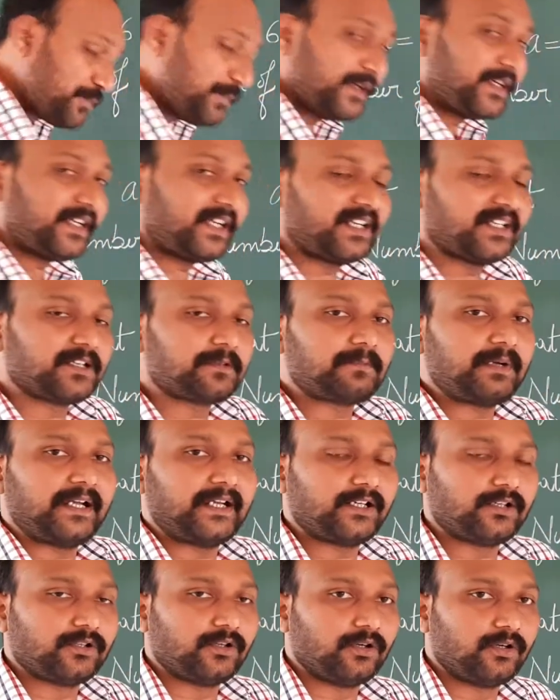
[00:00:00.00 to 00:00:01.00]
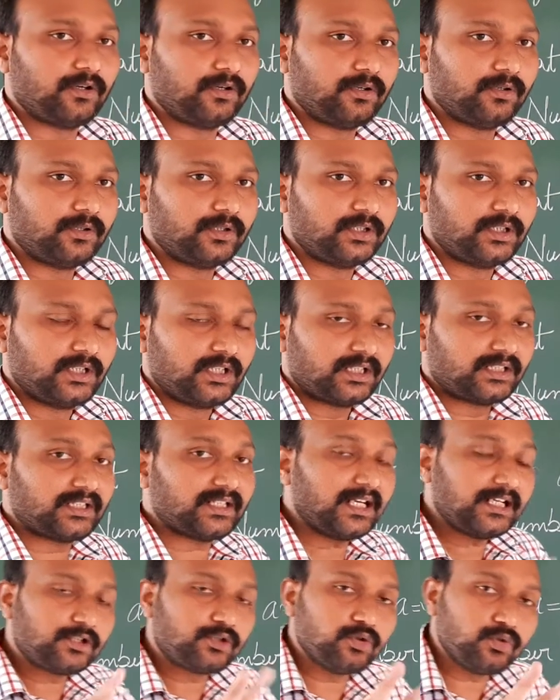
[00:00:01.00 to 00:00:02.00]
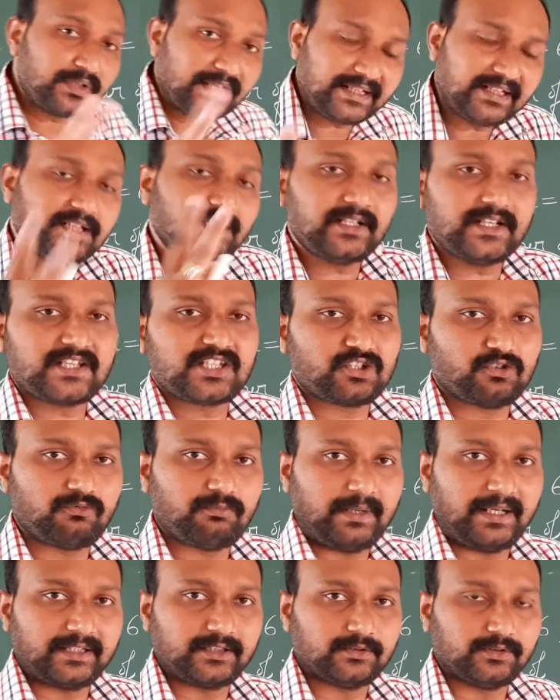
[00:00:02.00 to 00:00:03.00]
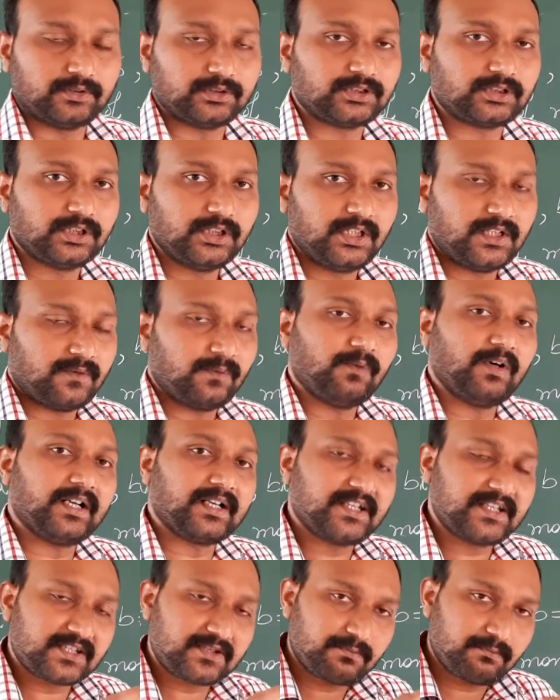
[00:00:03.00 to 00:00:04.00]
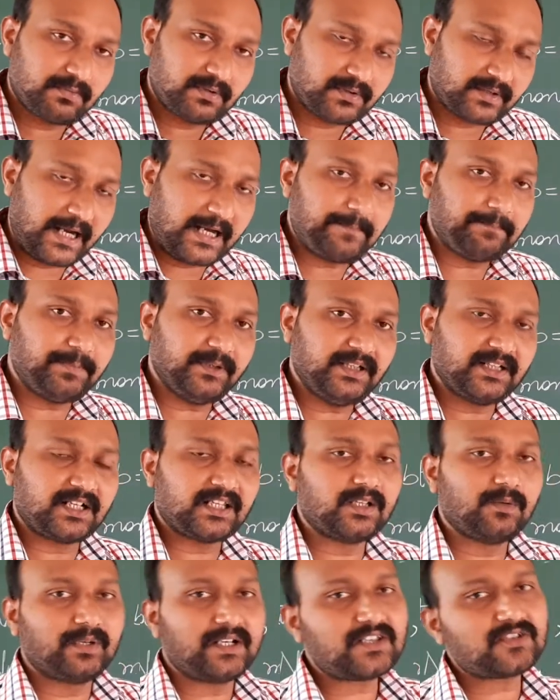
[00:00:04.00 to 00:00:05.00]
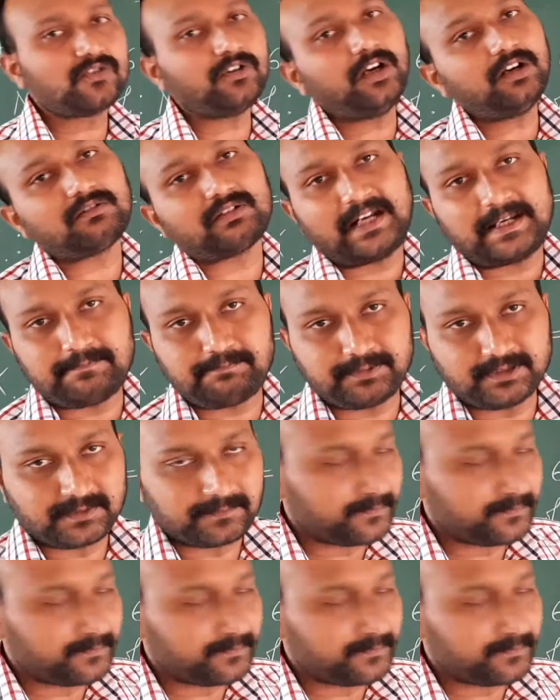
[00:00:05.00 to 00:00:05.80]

particular mango? There are 2 categories of mangoes. One is ripen, another one is not ripen.